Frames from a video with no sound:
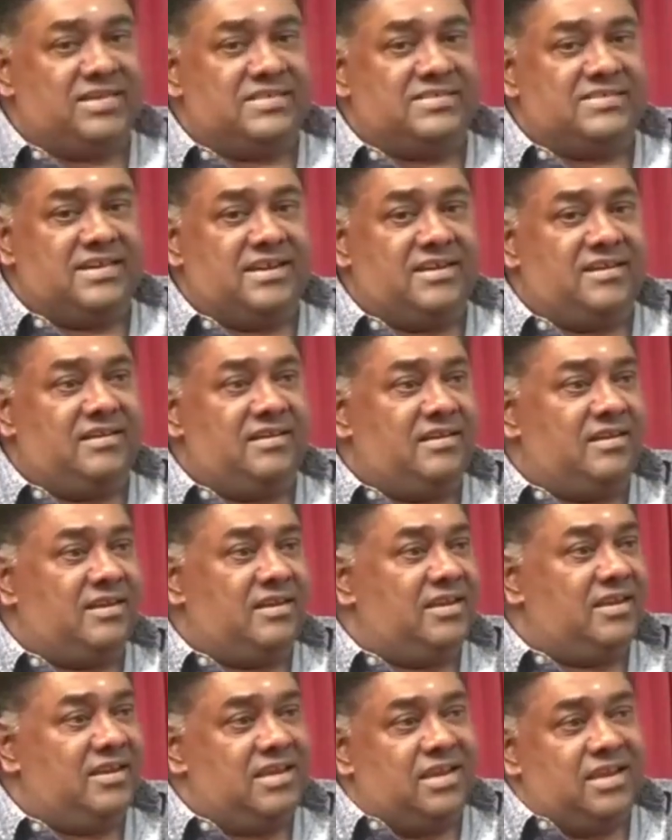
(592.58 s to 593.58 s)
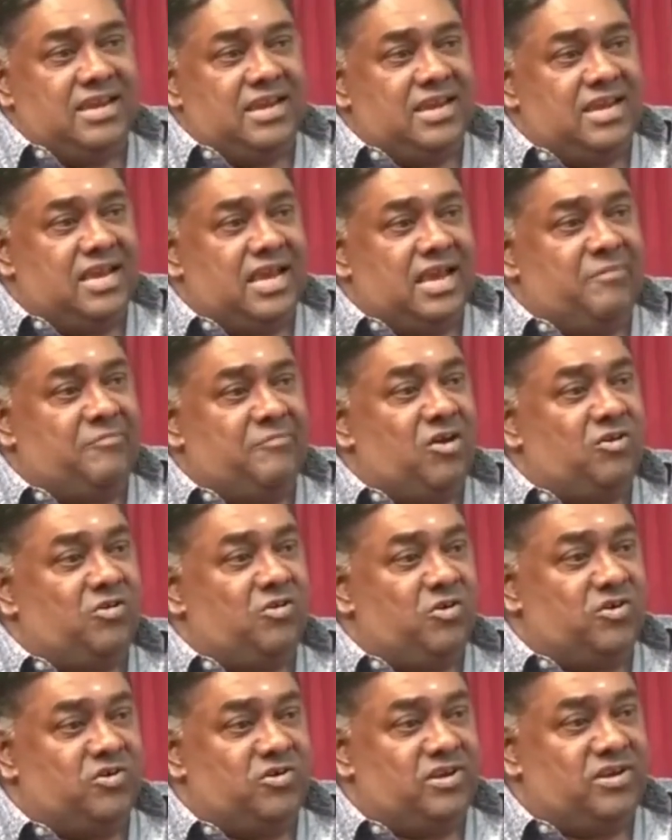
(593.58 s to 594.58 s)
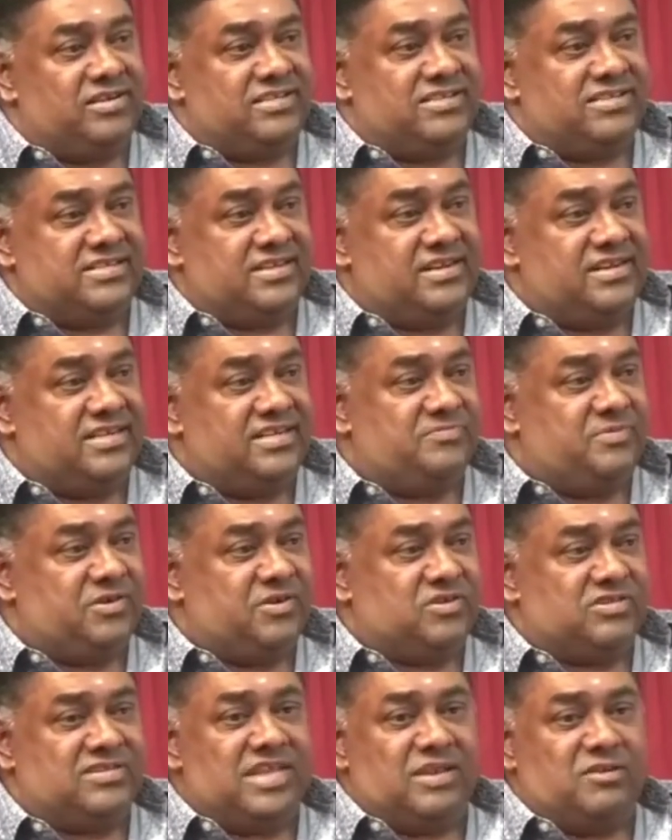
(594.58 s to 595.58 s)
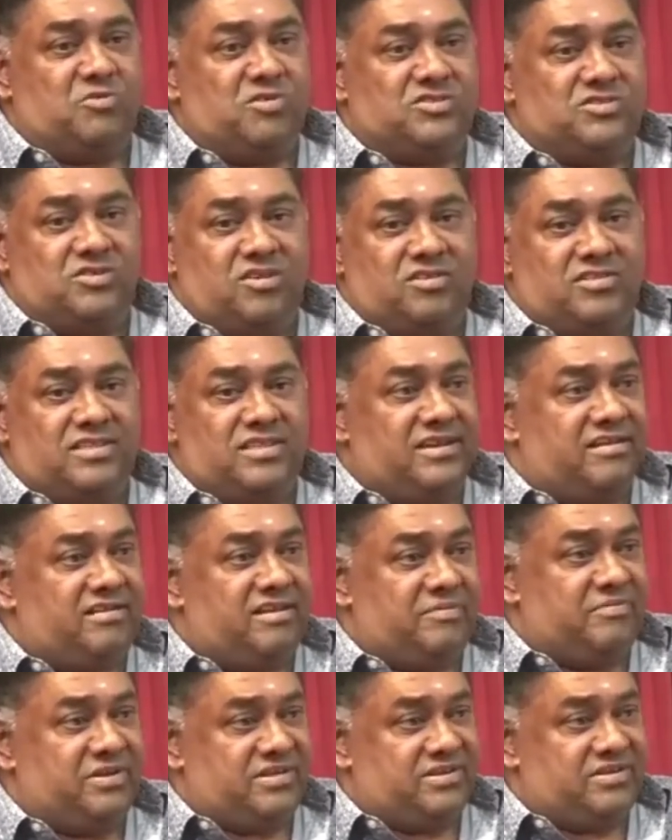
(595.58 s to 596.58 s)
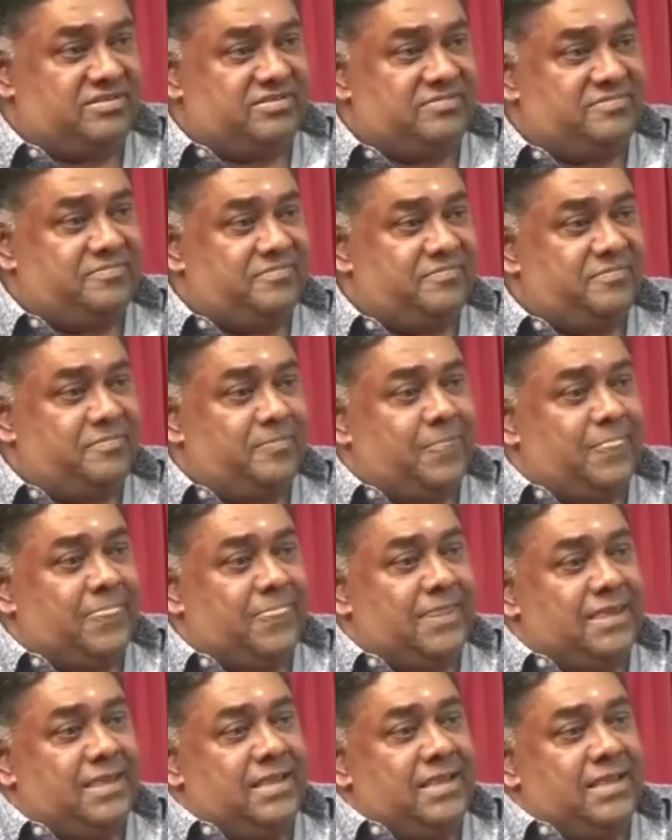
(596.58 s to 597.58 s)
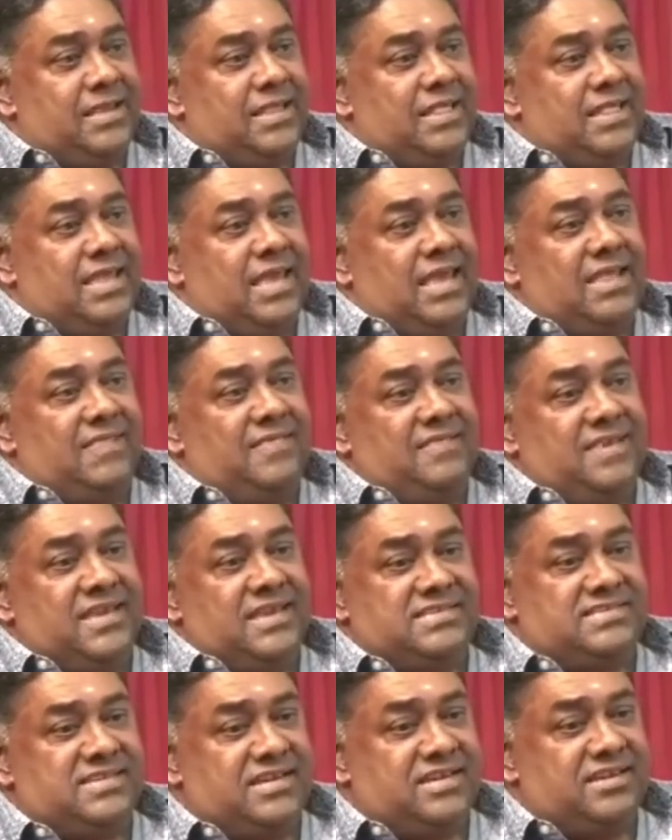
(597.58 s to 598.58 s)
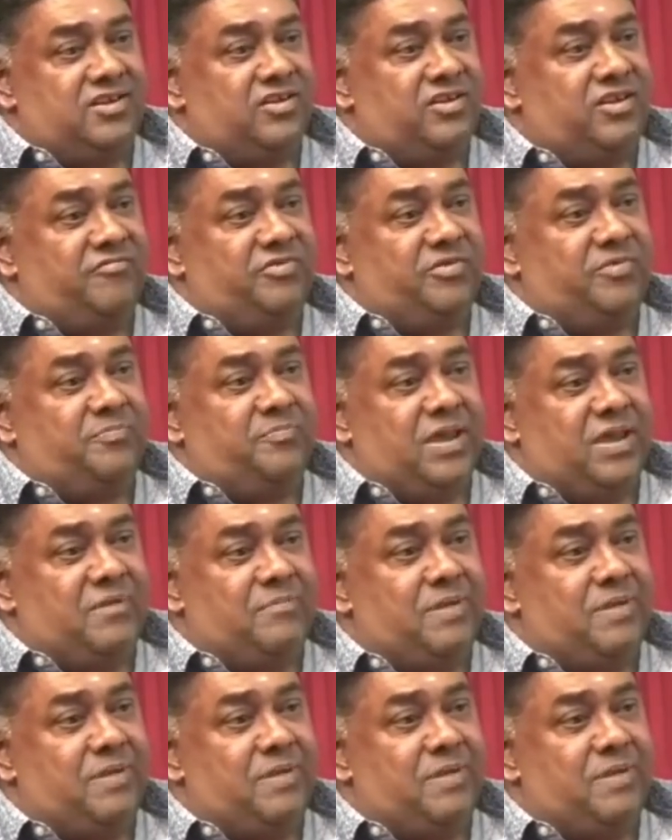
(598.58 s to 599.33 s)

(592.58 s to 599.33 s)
and said, I'm not going to learn Sinhalese because that was not the agreement. And they said, you have to pay